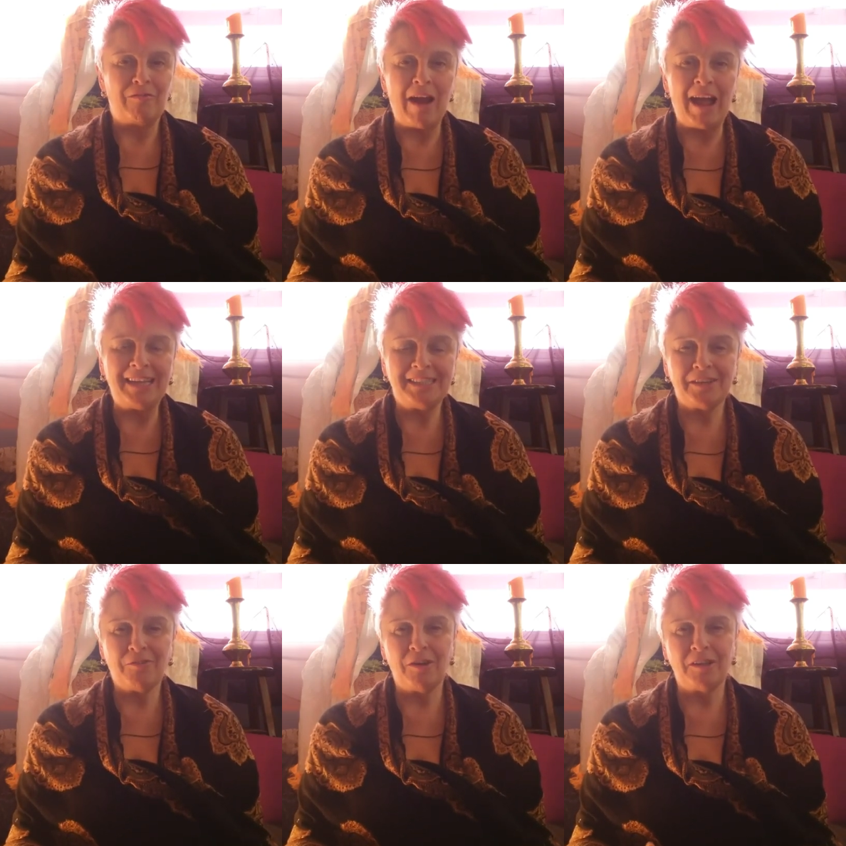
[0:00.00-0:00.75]

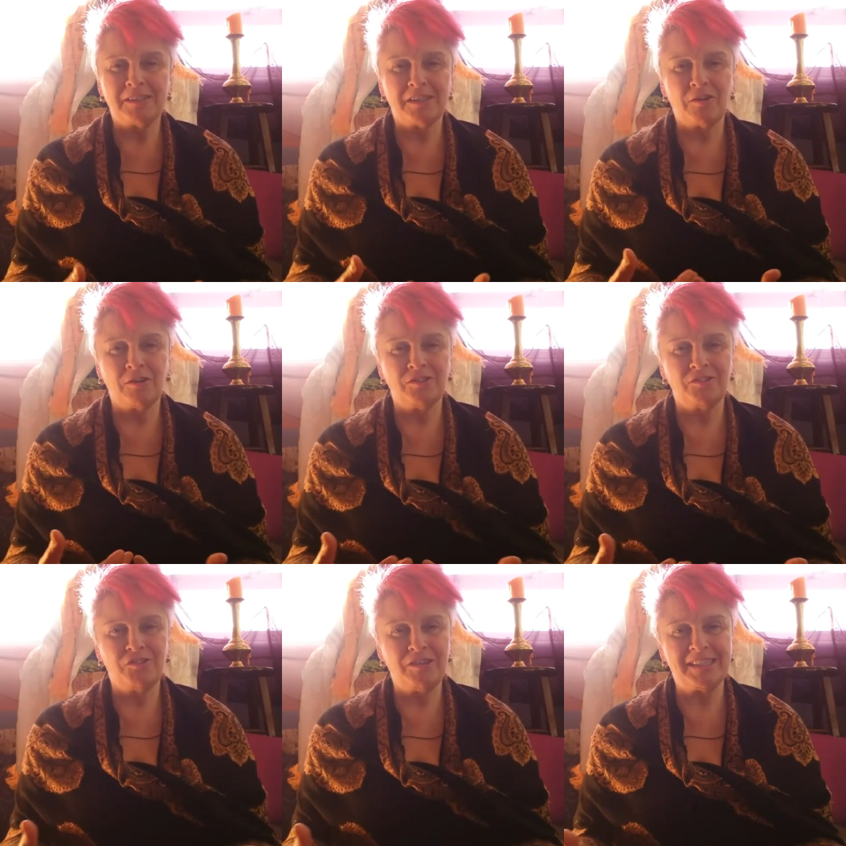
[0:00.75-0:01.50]
right across the
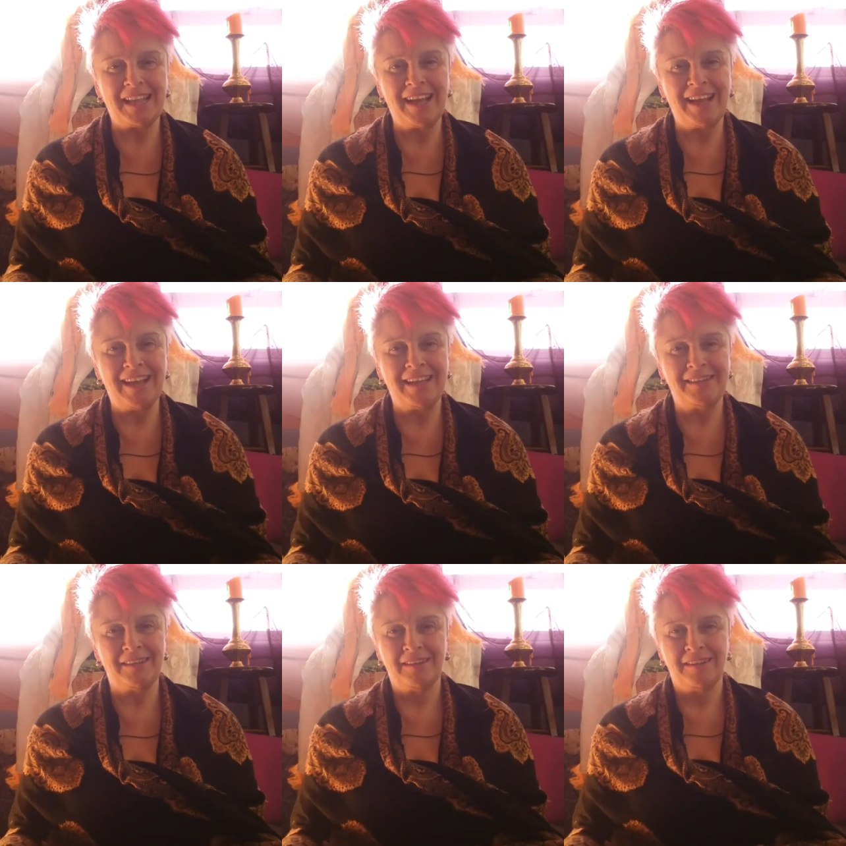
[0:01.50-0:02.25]

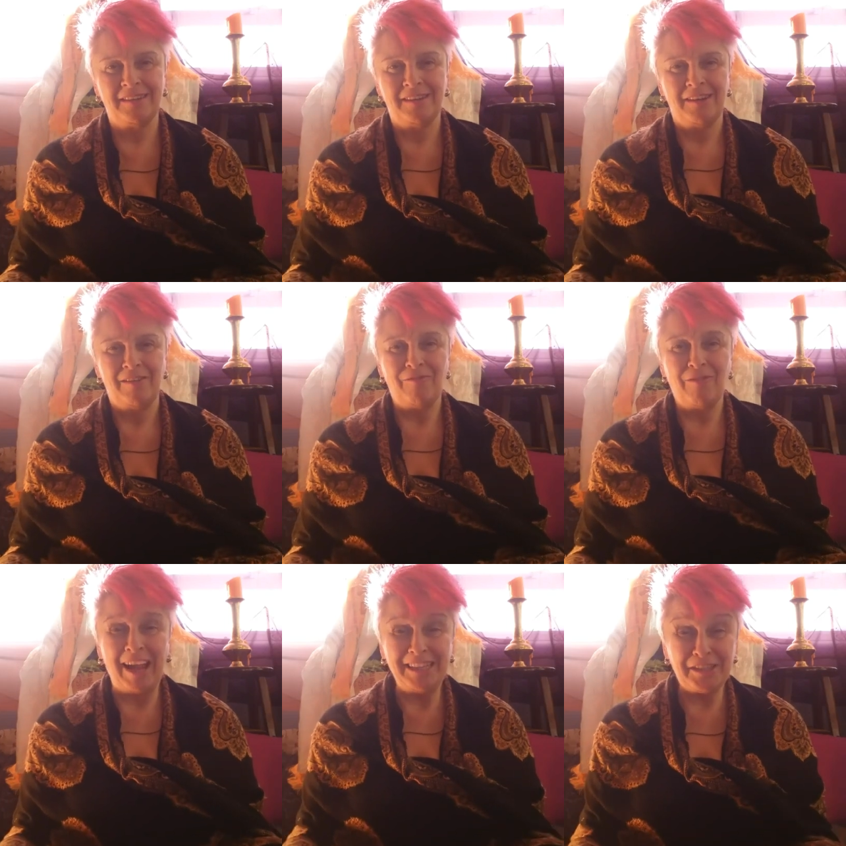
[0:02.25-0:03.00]
countryside,
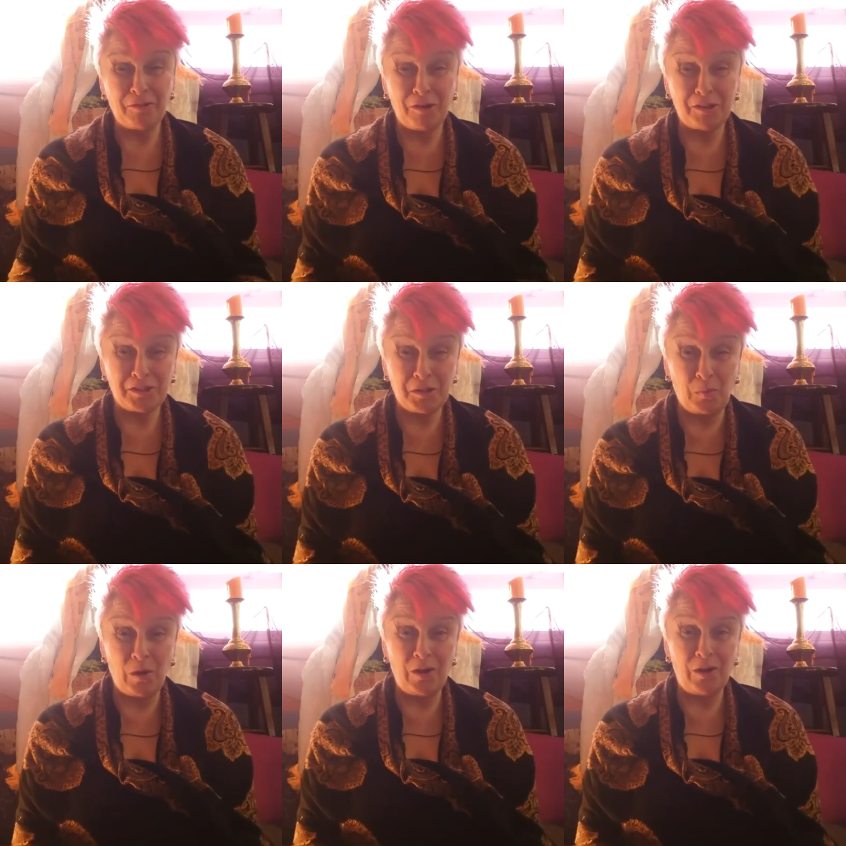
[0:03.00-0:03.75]
right across
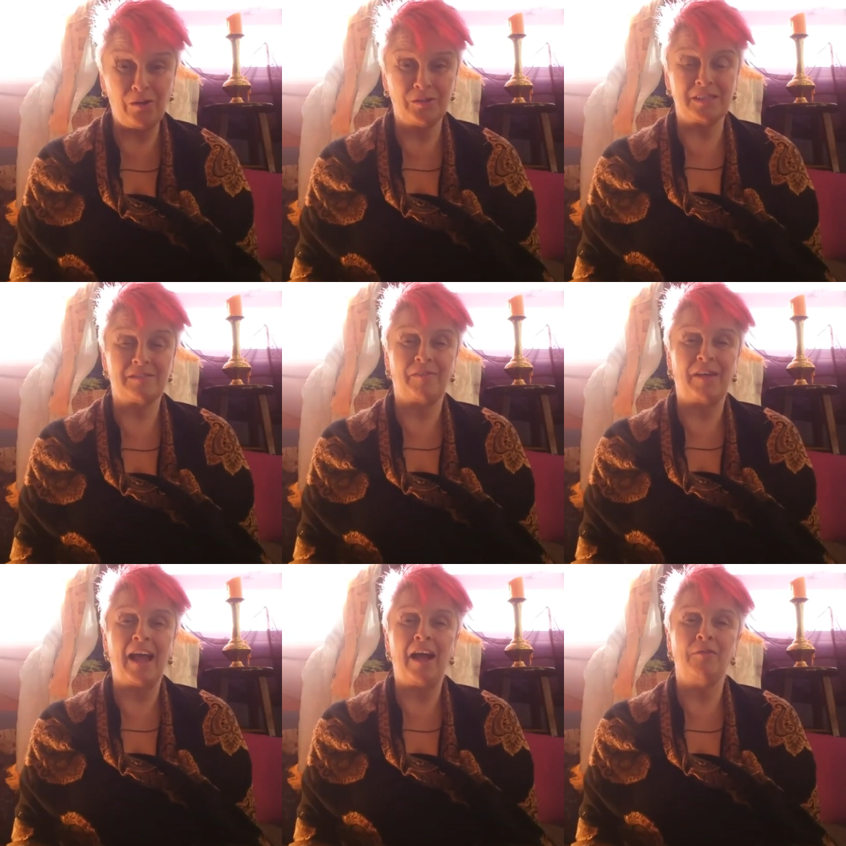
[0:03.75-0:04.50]
the world as
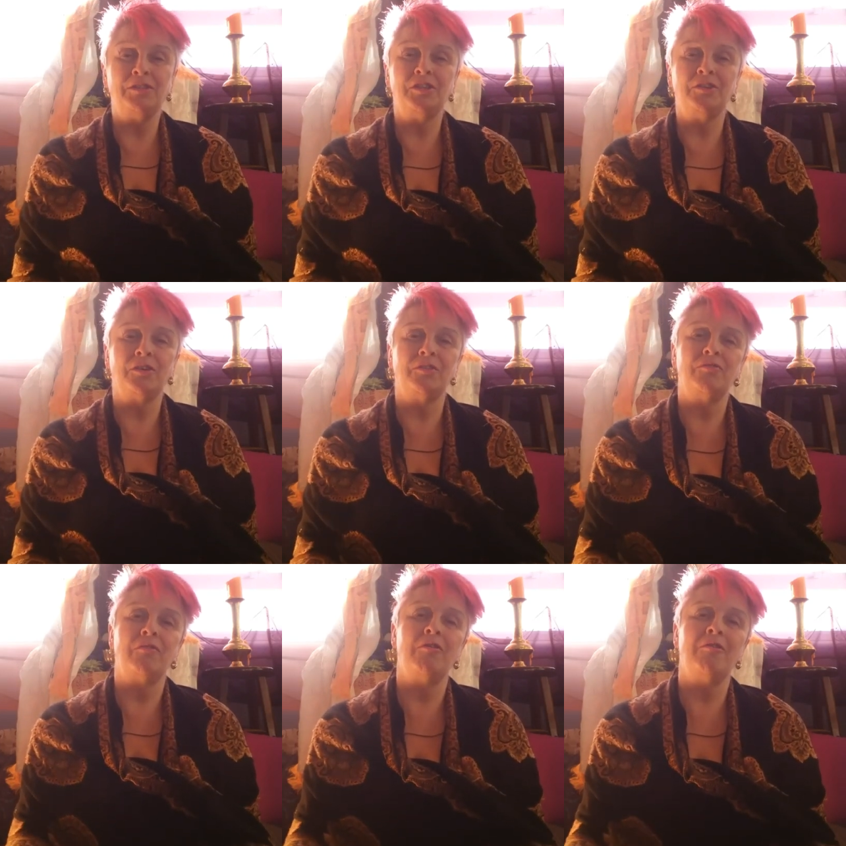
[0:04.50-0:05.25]
far as you
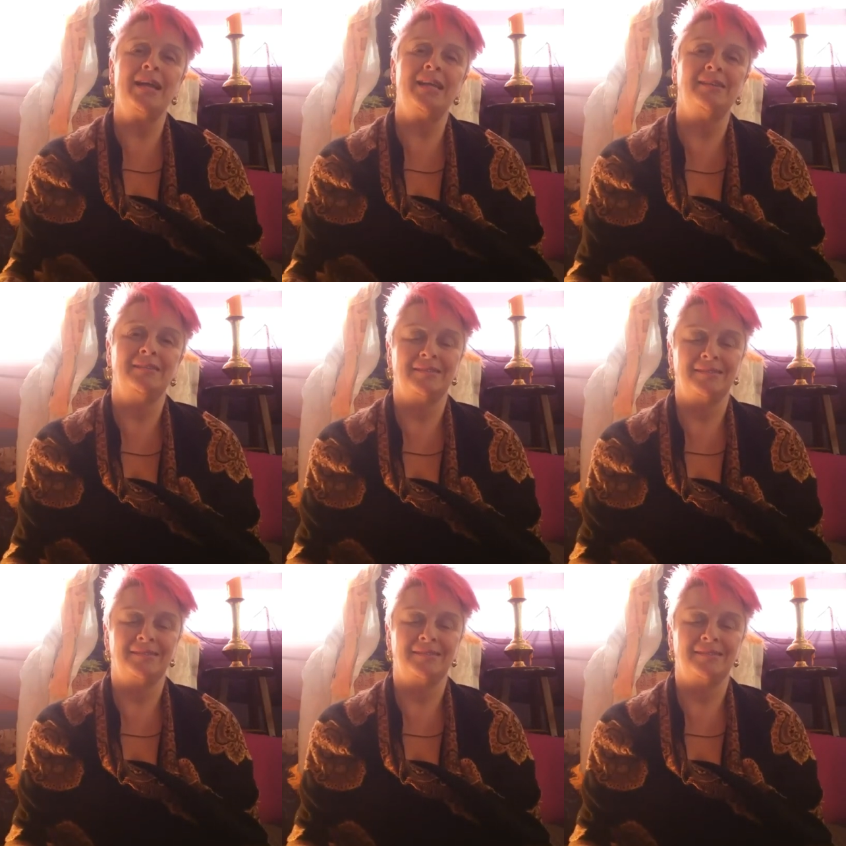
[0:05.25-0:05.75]
can throw it.